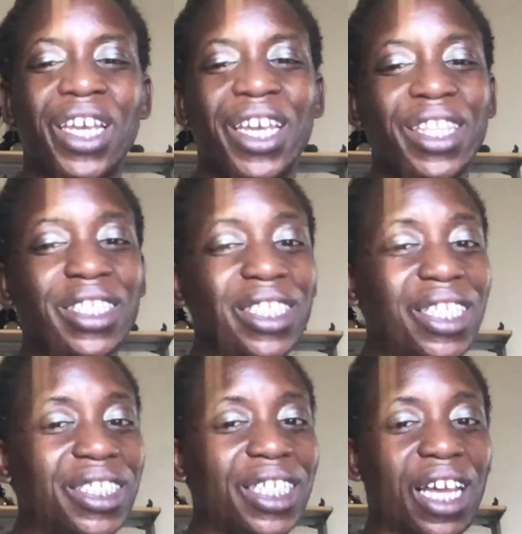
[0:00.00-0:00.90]
And this
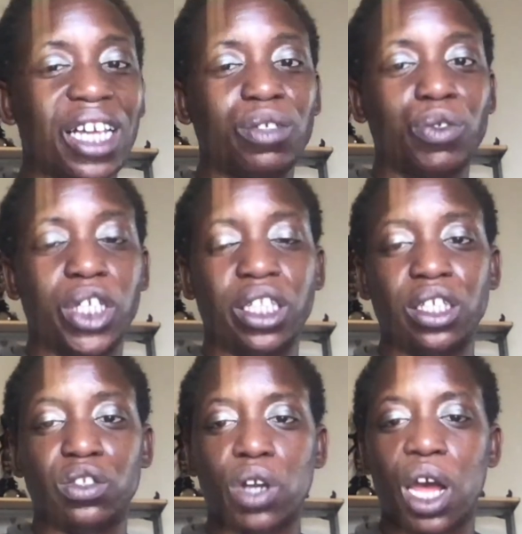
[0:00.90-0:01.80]
is the Cosmic Healing
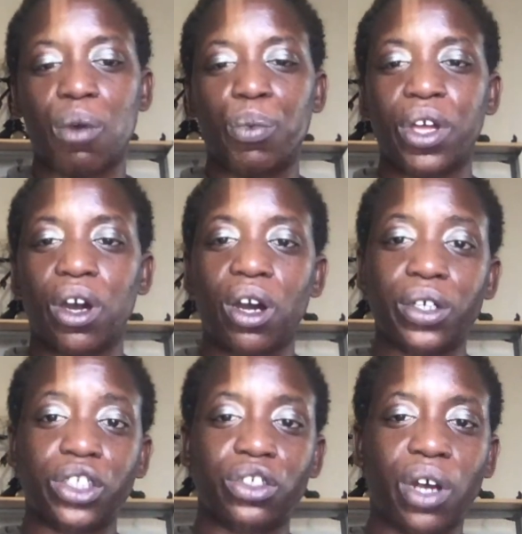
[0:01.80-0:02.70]
Tribe. We are
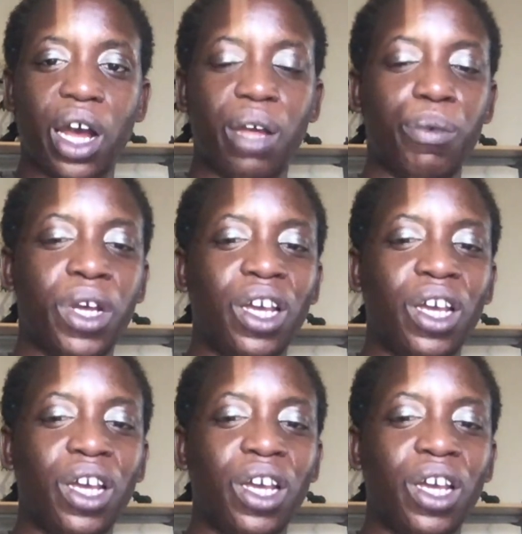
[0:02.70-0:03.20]
a tribe.